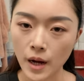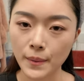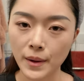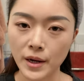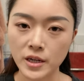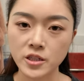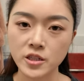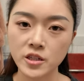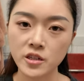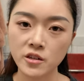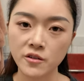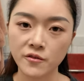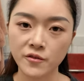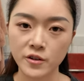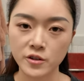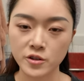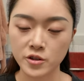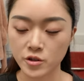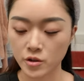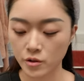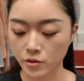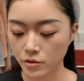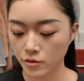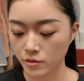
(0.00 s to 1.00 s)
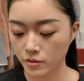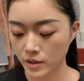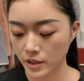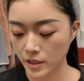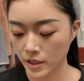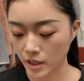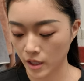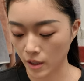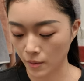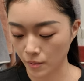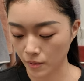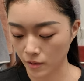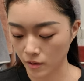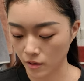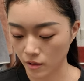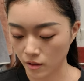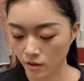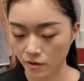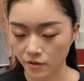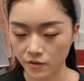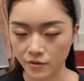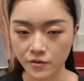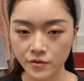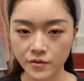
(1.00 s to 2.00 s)
I'm actually gonna first show you the couple
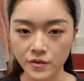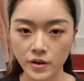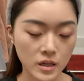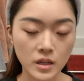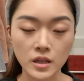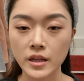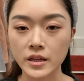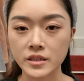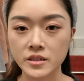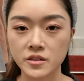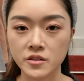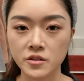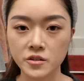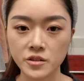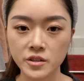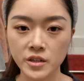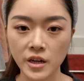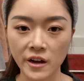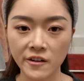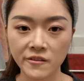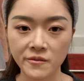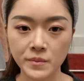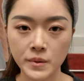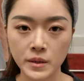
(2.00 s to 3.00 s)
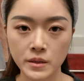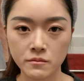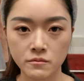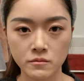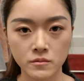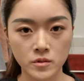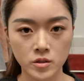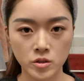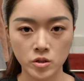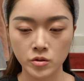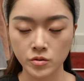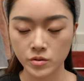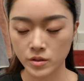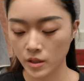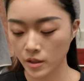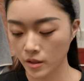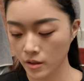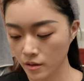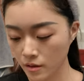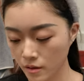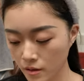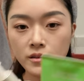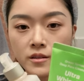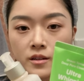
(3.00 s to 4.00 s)
of cleansers I've been using.